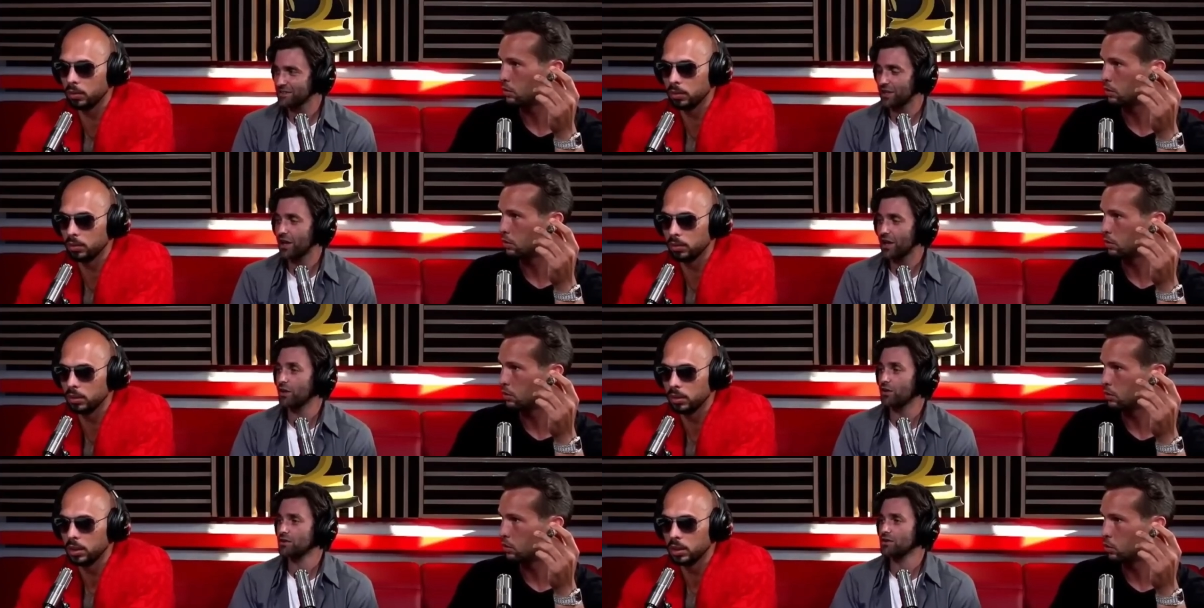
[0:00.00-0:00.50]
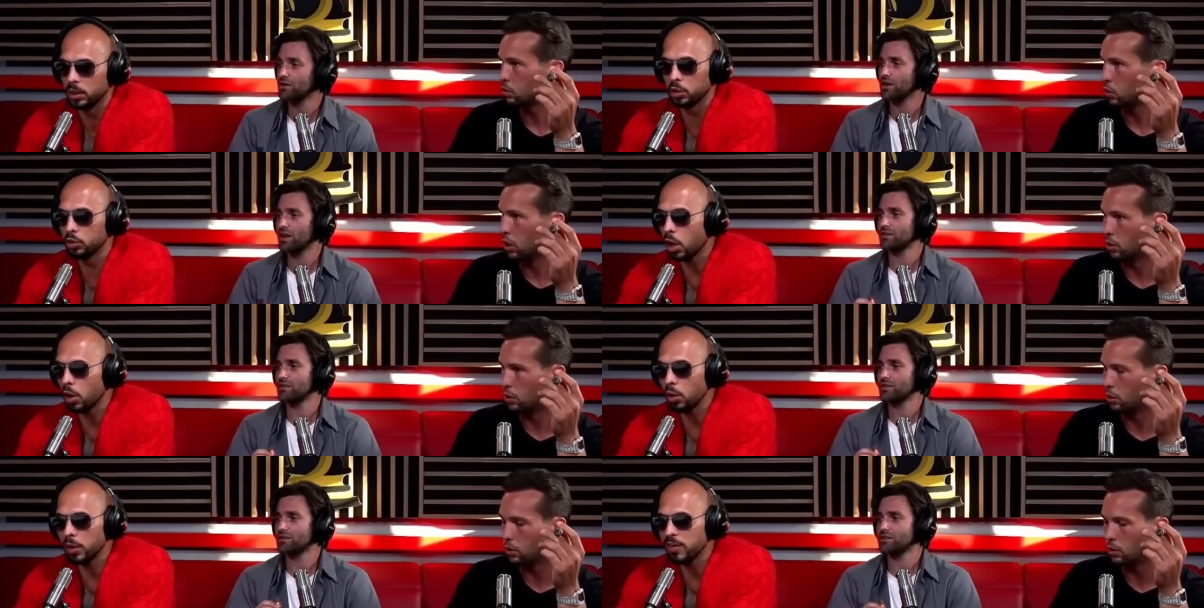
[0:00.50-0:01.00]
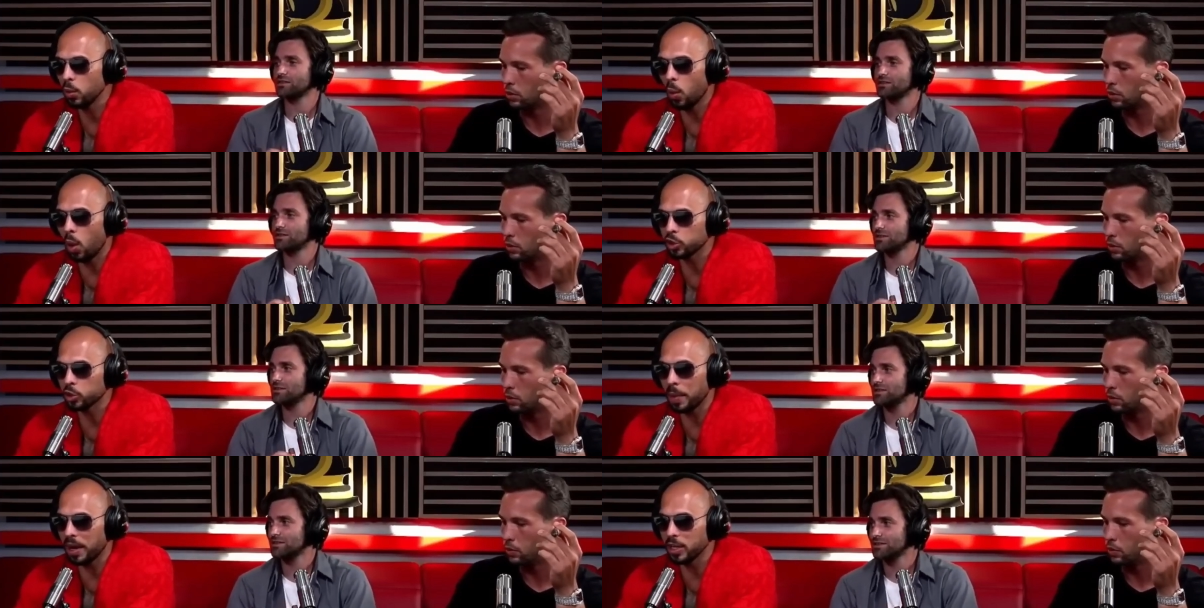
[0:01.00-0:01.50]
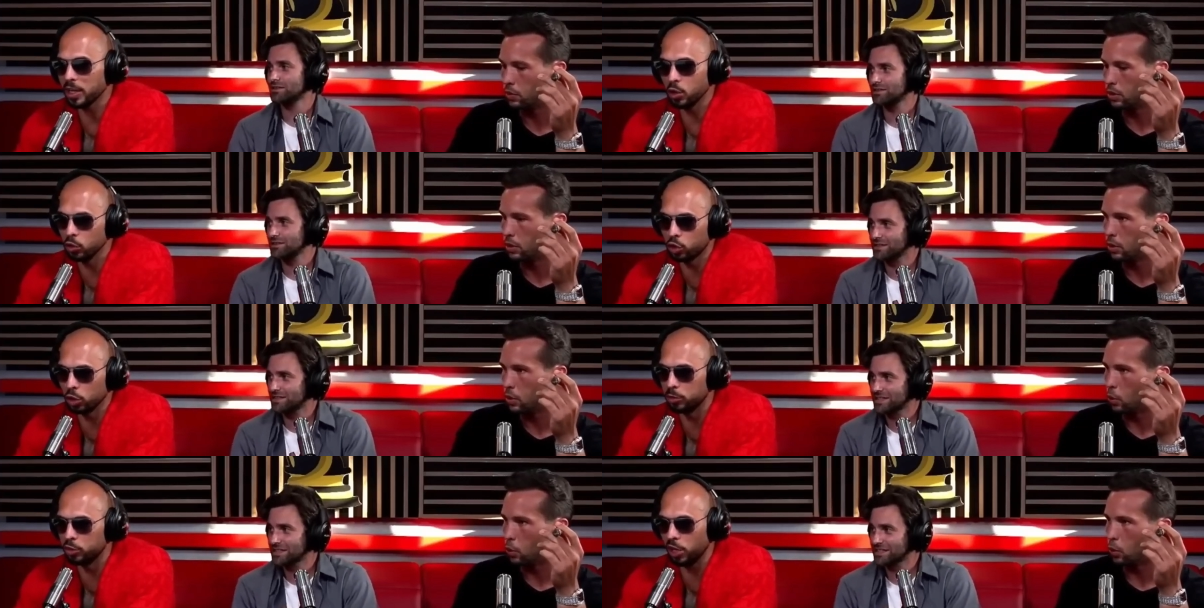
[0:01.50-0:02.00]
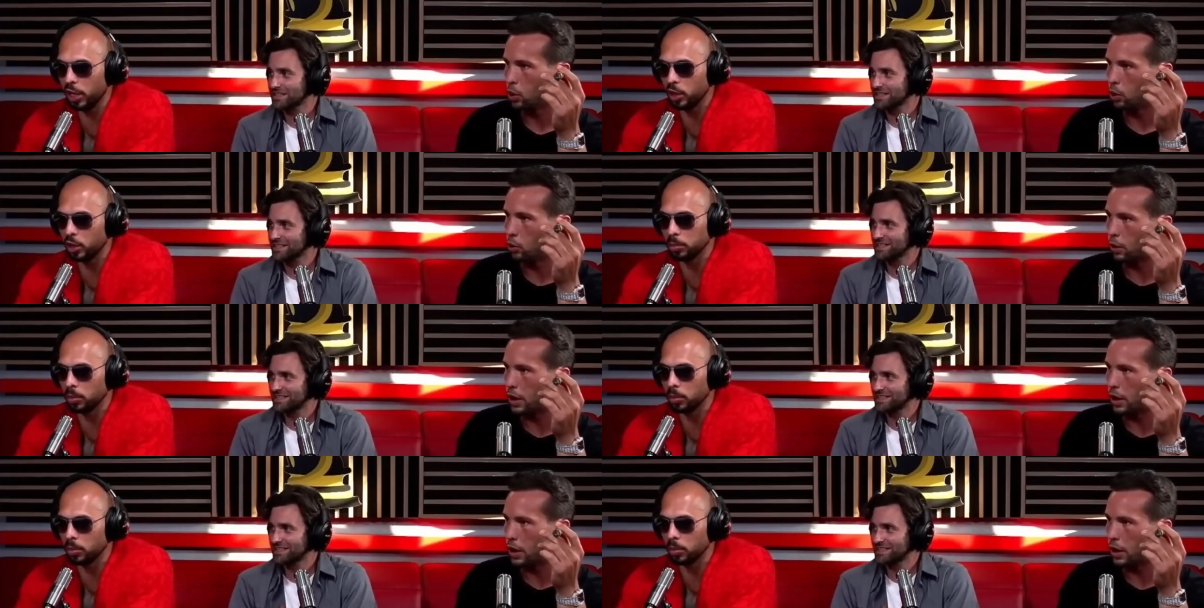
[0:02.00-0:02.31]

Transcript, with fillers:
Speaker 1: No. You well, don't even watch my YouTube channel.